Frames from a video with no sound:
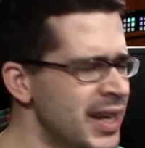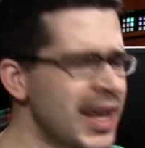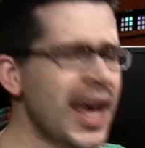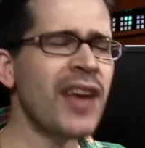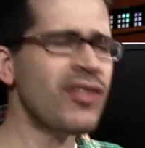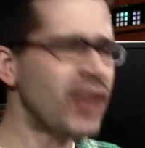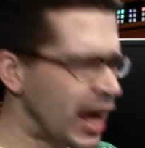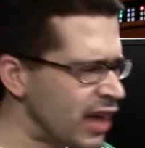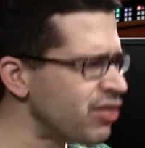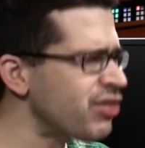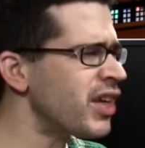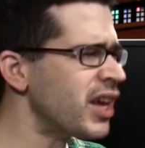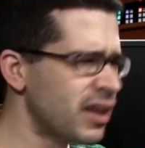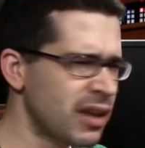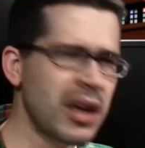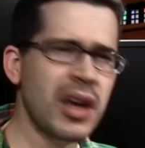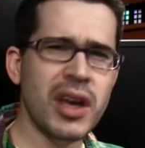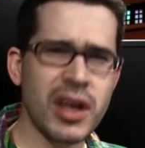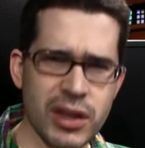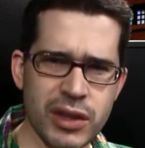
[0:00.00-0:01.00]
And yes, I
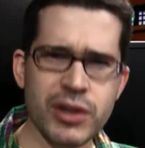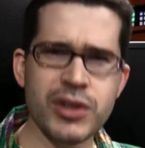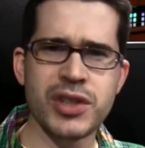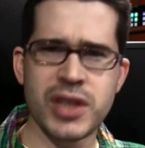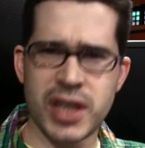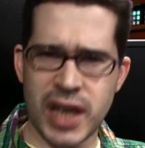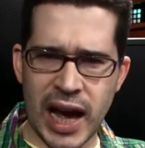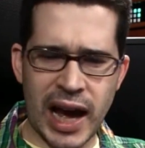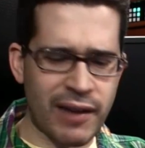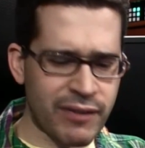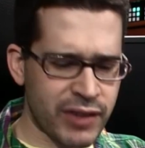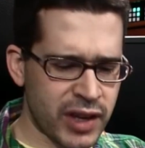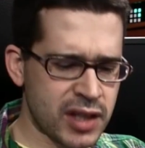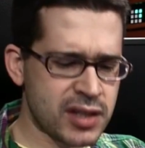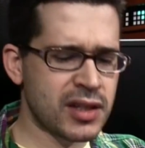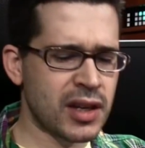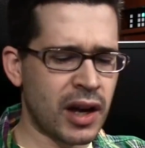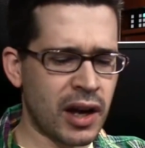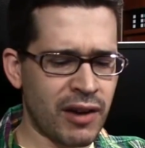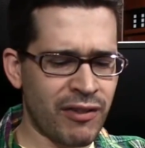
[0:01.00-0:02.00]
think there's the
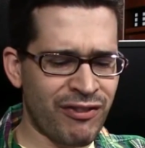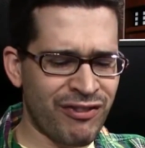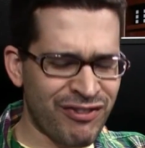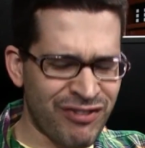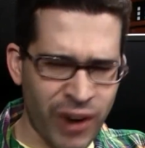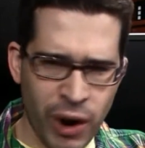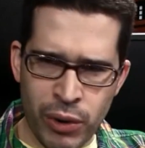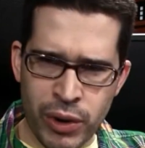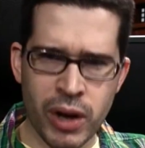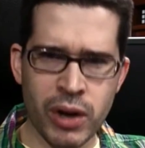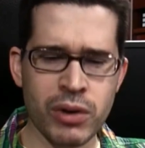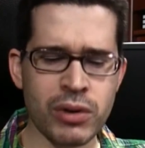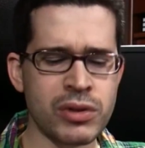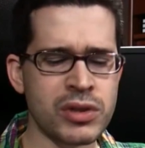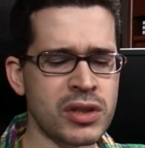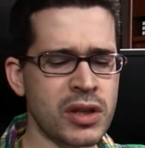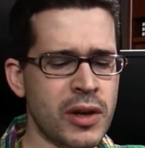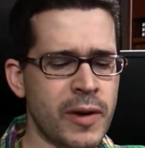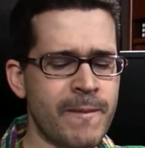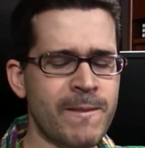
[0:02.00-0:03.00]
obvious uh,
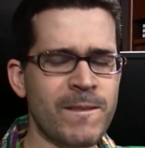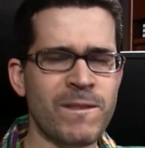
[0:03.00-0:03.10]
photos,